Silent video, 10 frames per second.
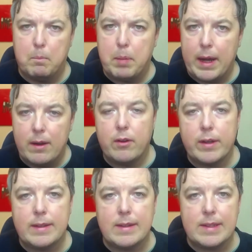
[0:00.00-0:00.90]

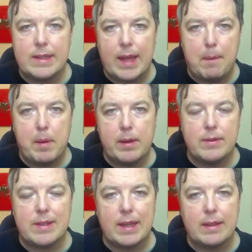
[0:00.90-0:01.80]
paranoid to step
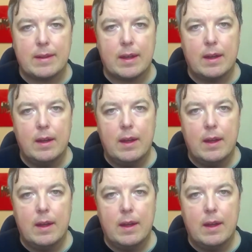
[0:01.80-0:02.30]
outside that